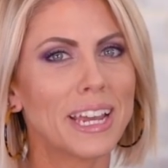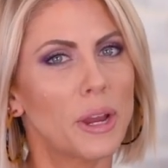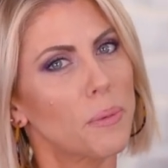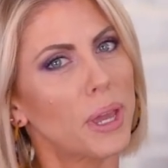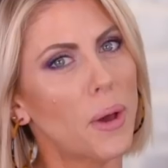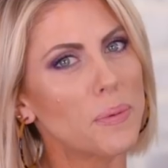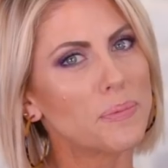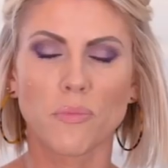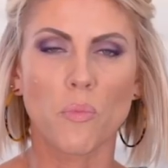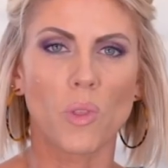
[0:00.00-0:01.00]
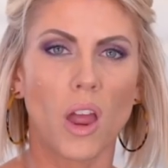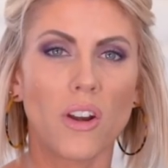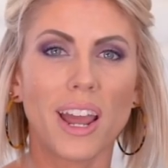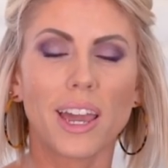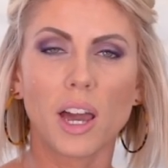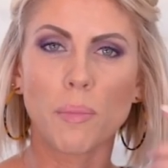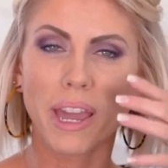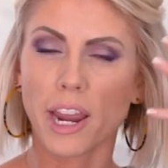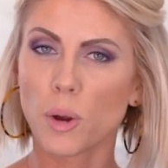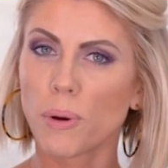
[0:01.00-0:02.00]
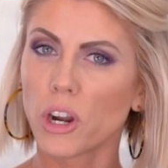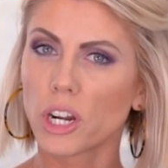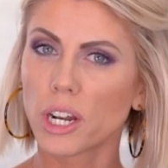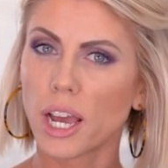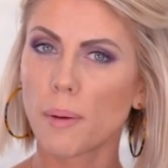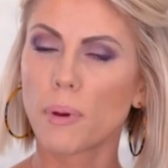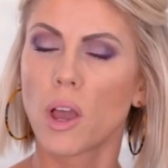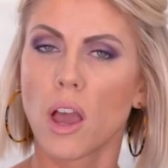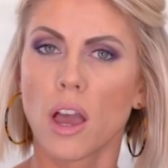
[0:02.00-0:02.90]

Here we go. All right, I got my hair parted up